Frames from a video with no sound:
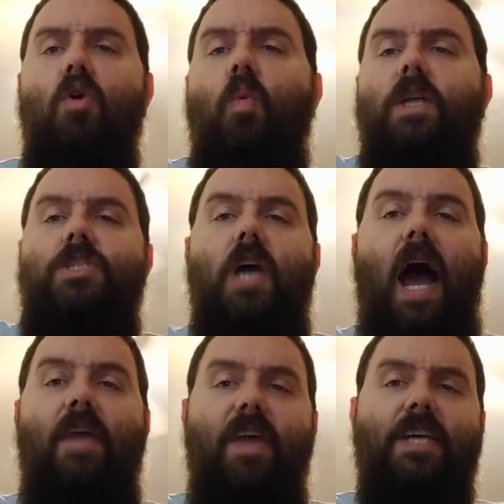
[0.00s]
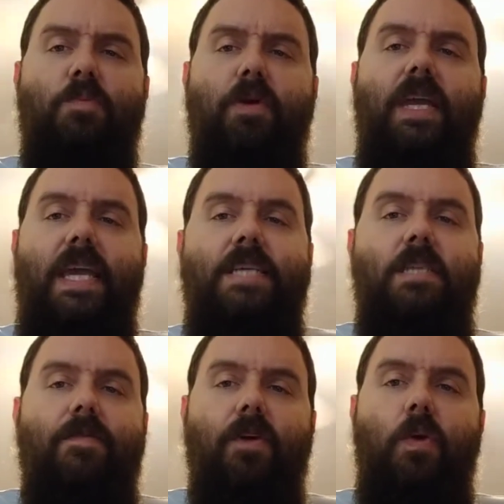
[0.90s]
which I think is pretty
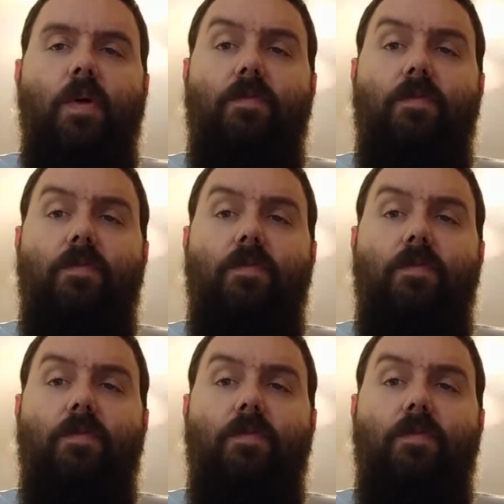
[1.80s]
easy for you to